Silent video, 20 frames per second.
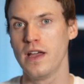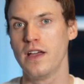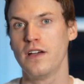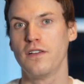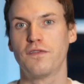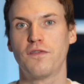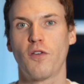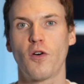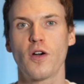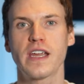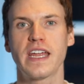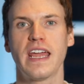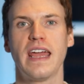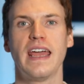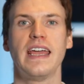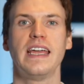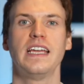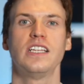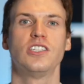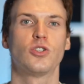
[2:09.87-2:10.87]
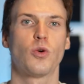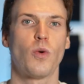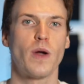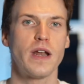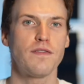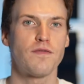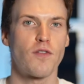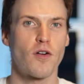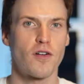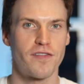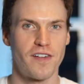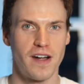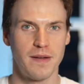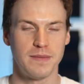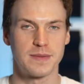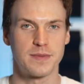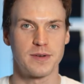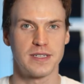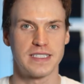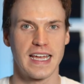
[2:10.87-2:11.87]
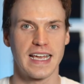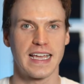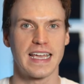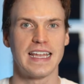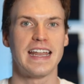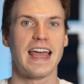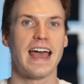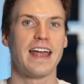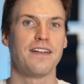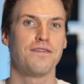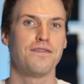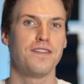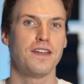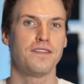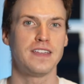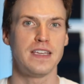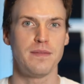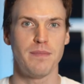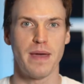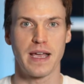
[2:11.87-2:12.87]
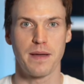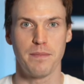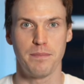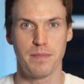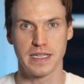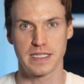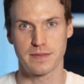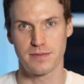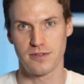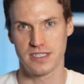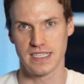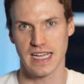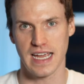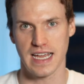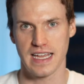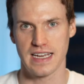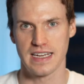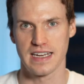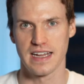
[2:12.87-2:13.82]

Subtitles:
4K, 24 frames per second, and 50 megabits per second.